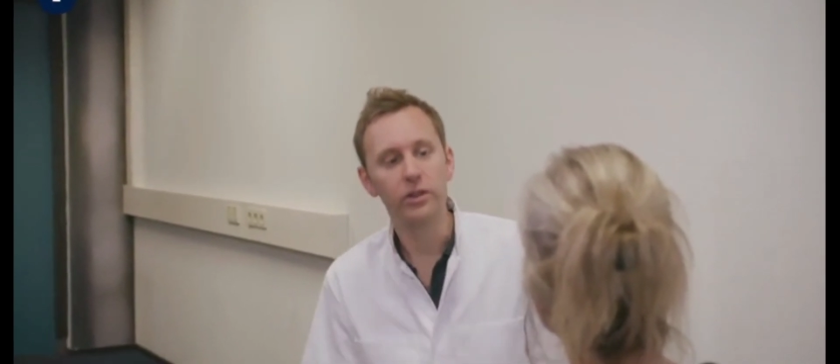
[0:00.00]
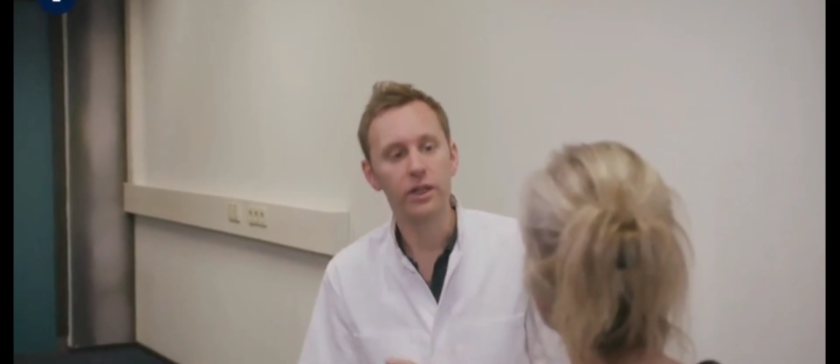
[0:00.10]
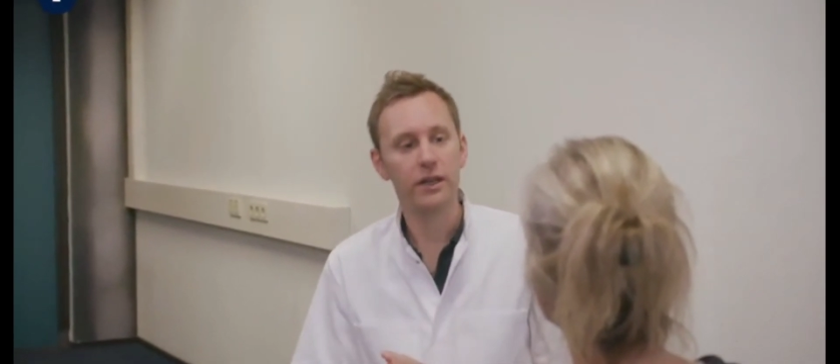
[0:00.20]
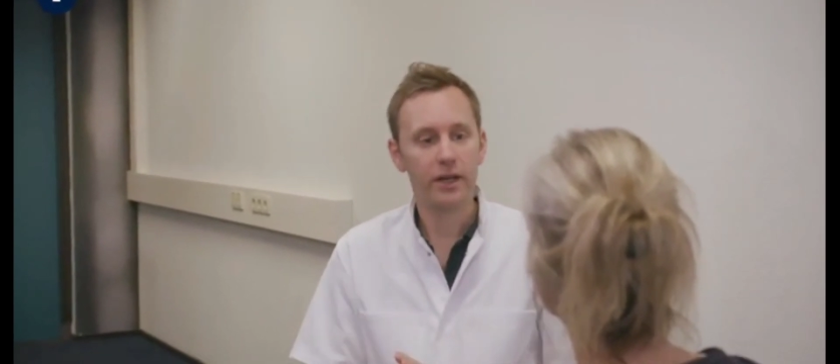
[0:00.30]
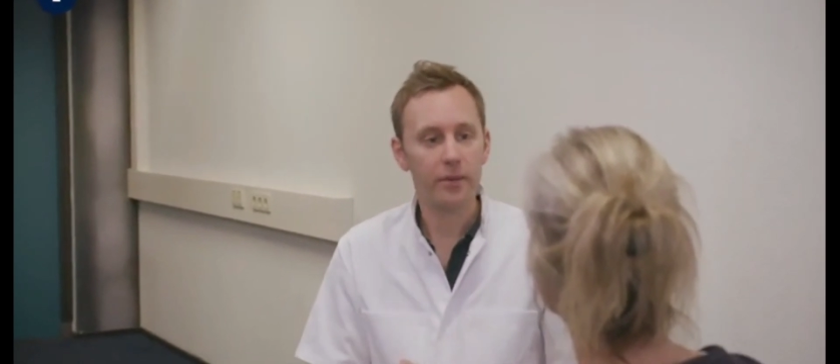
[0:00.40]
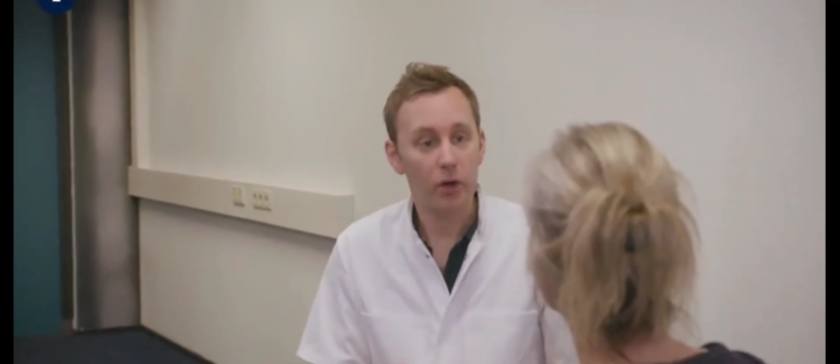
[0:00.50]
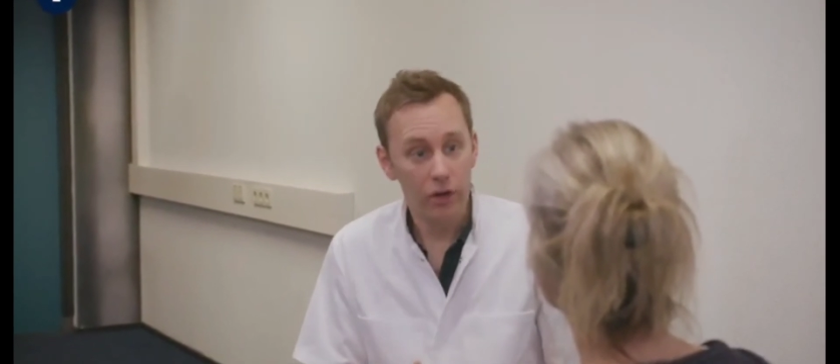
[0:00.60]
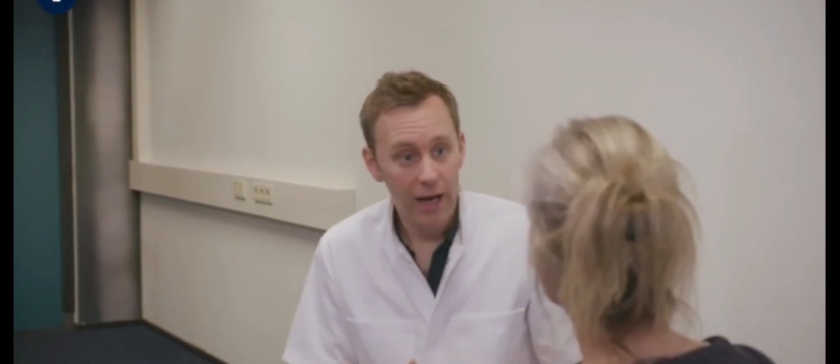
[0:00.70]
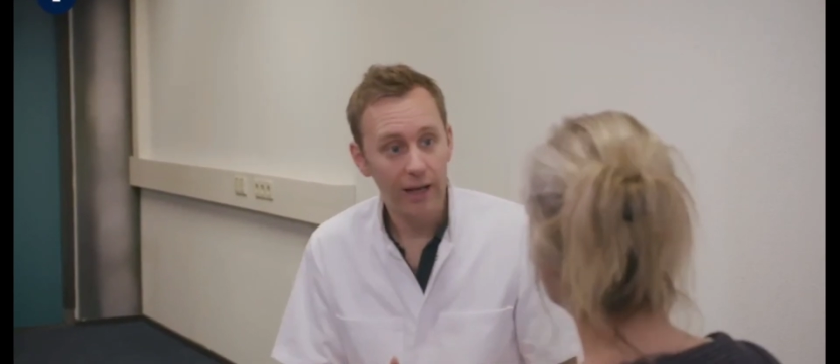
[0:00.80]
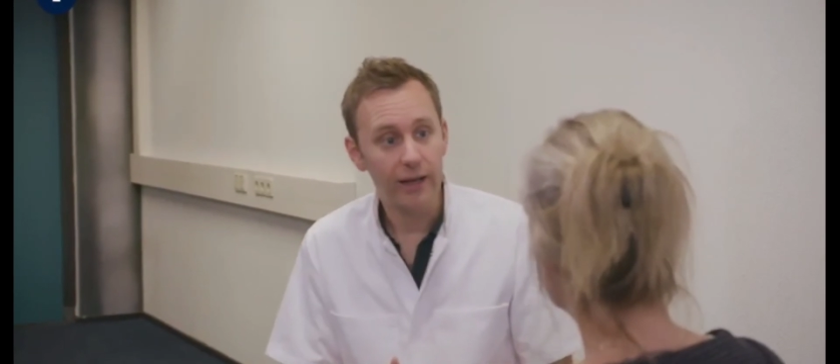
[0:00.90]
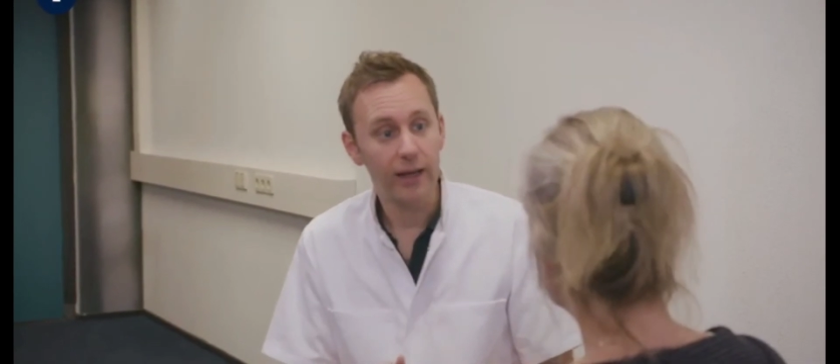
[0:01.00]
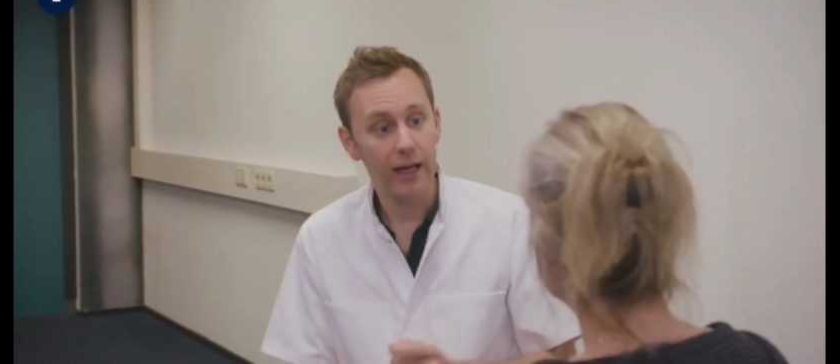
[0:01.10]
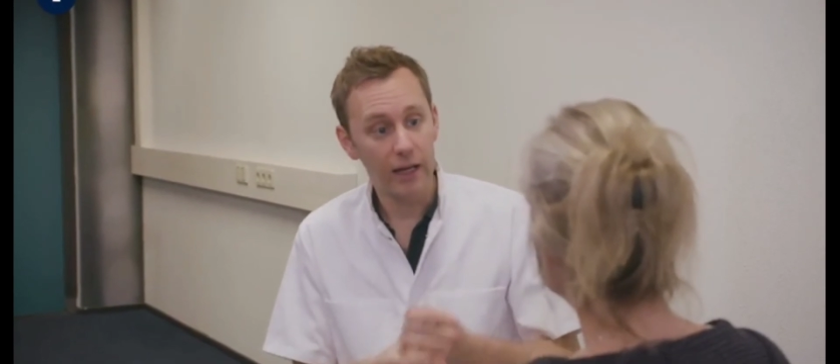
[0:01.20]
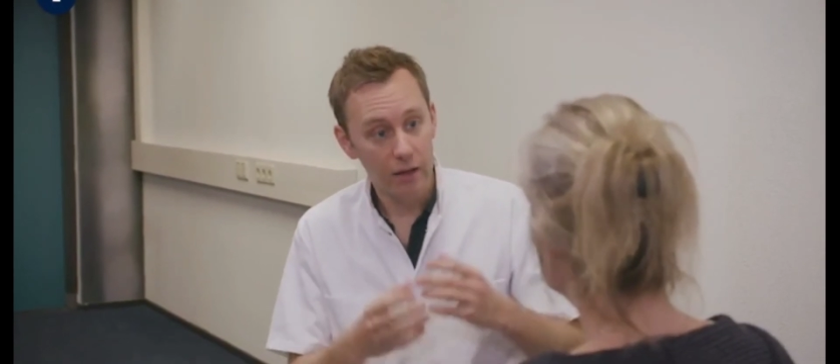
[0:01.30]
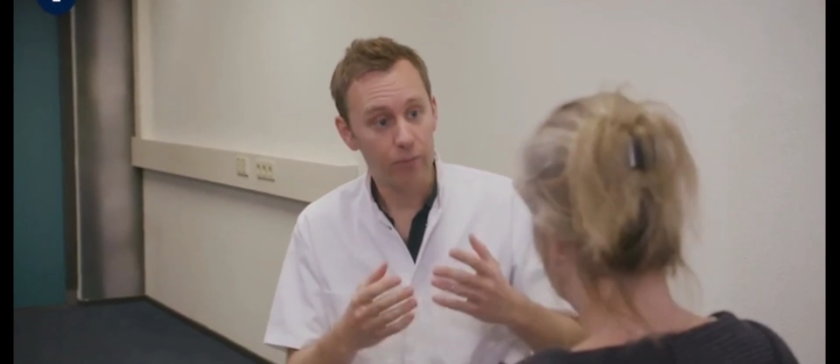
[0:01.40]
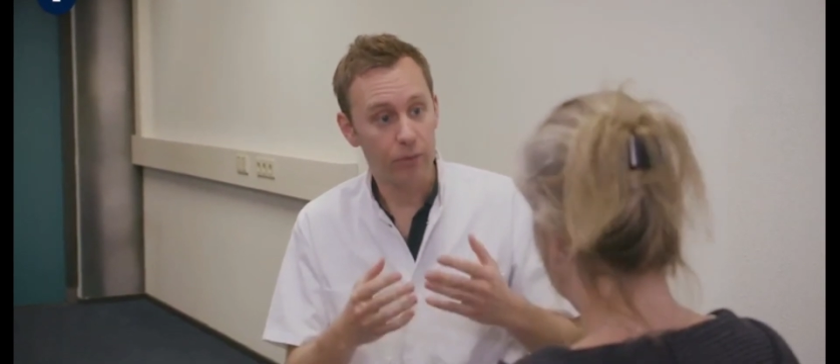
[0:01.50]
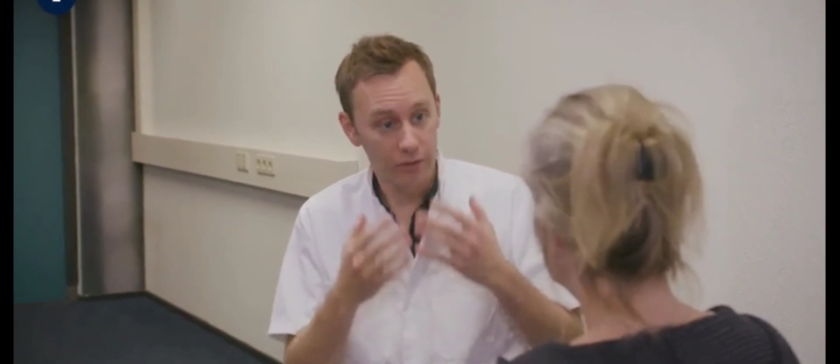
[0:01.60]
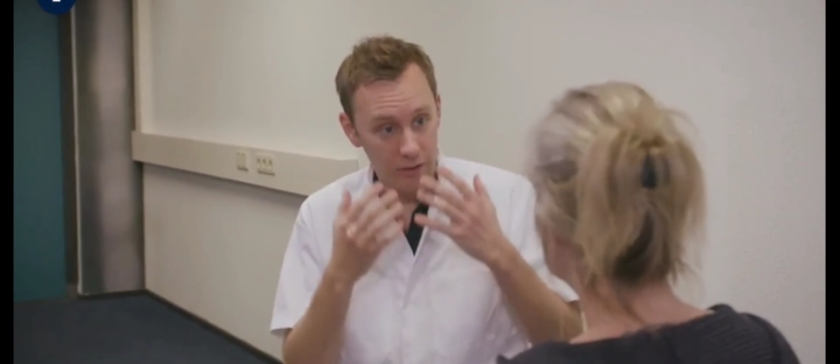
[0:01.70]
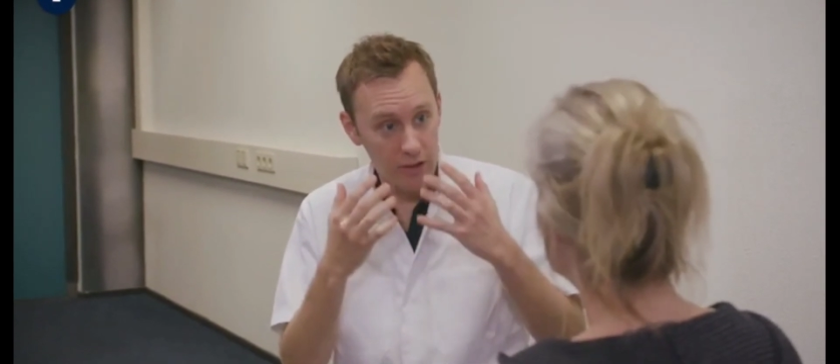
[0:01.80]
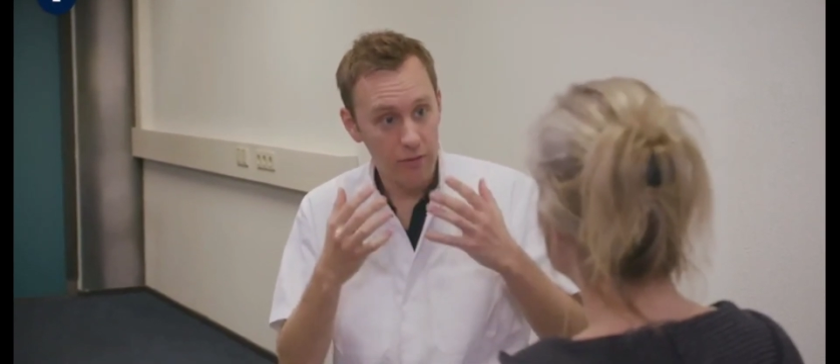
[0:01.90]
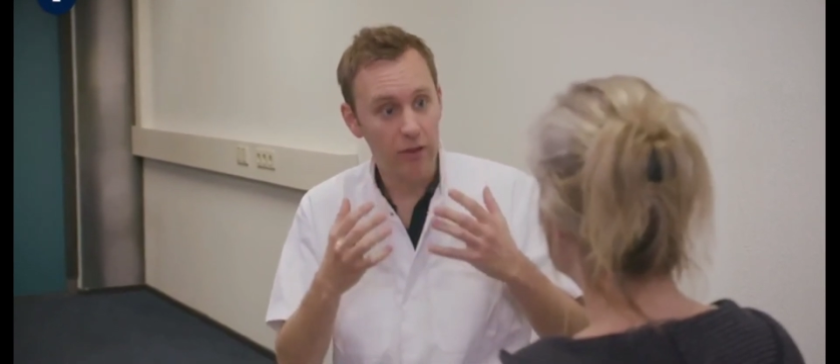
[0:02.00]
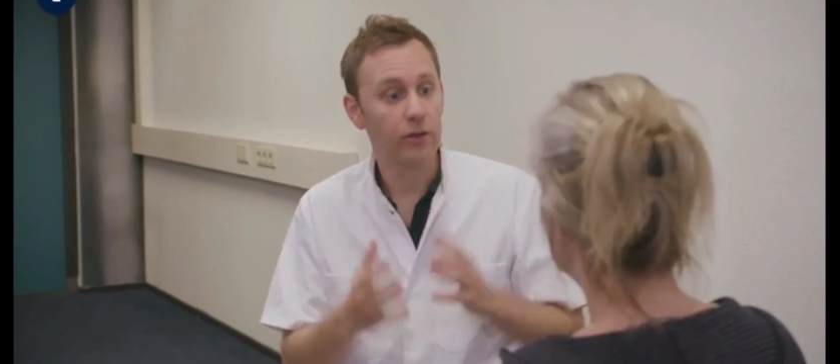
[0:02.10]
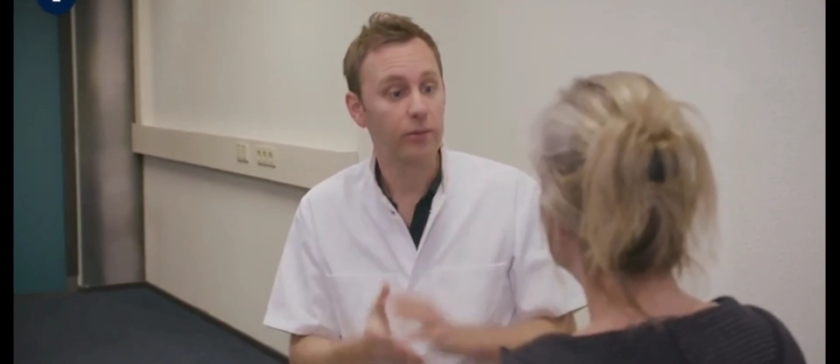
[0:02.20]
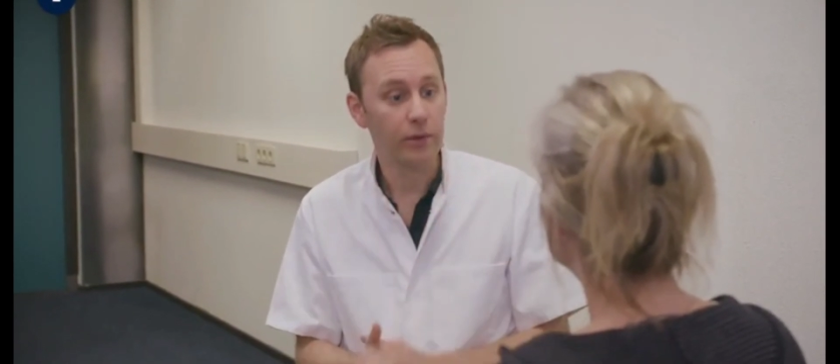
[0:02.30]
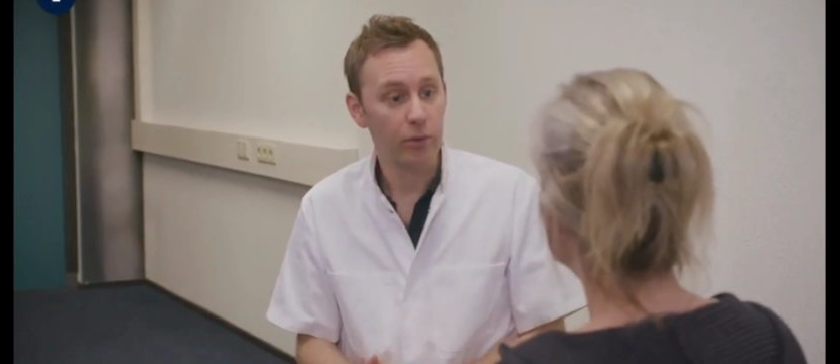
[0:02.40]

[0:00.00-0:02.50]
To perform an examination of the ear,